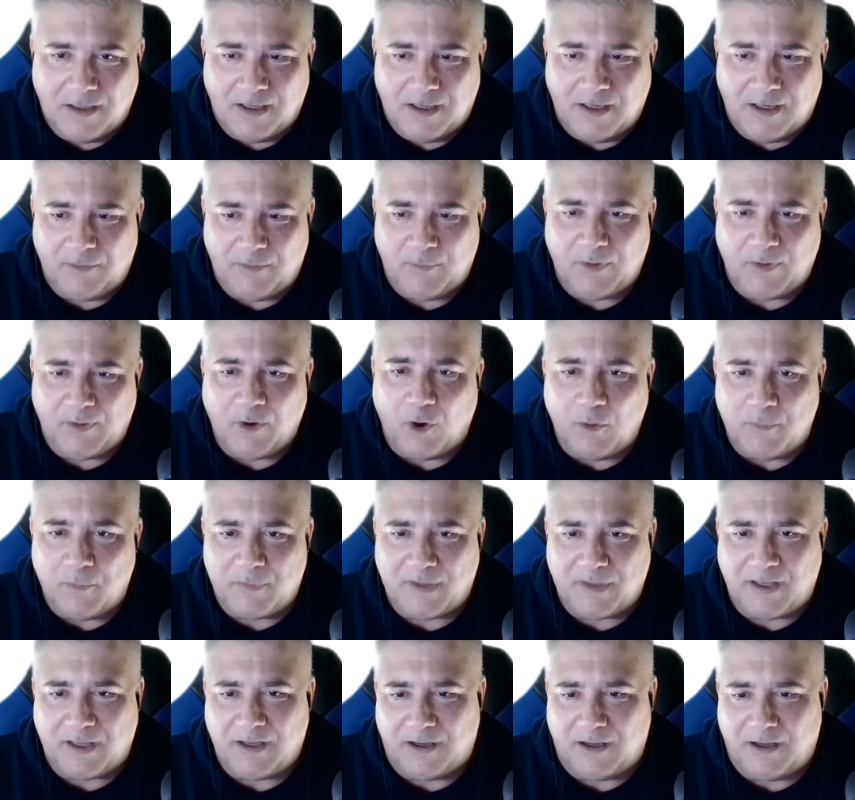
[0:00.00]
And we hope
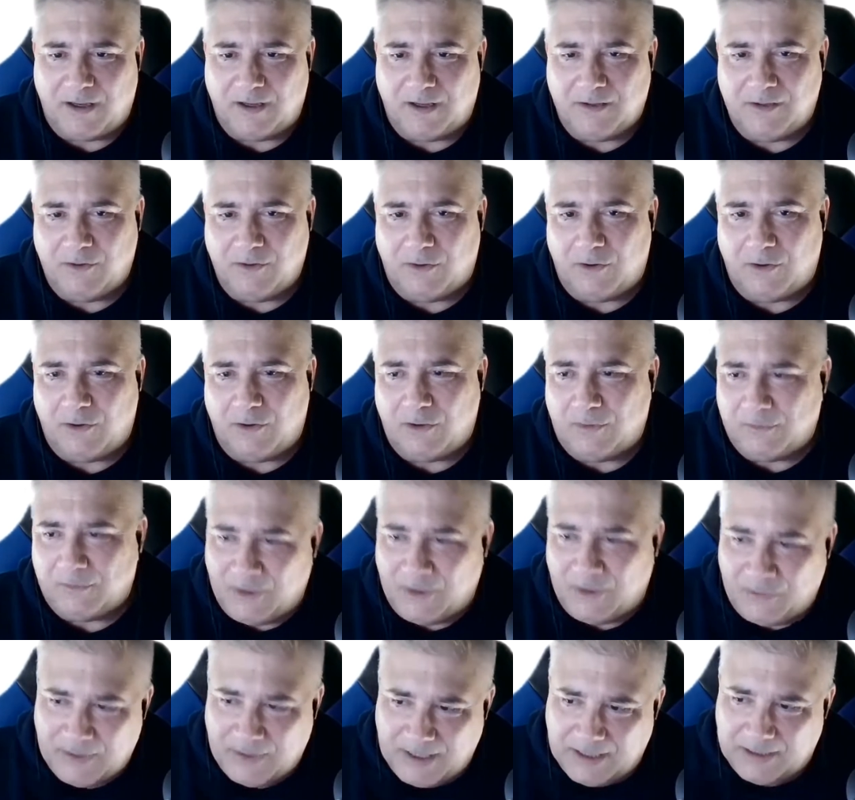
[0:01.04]
that you all
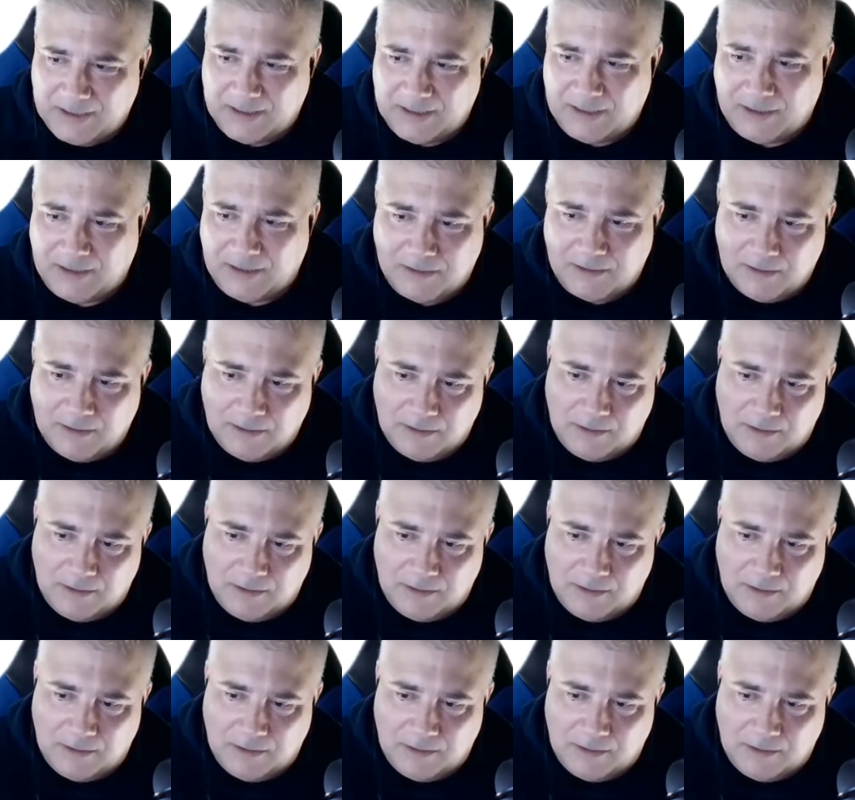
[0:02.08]
go ahead and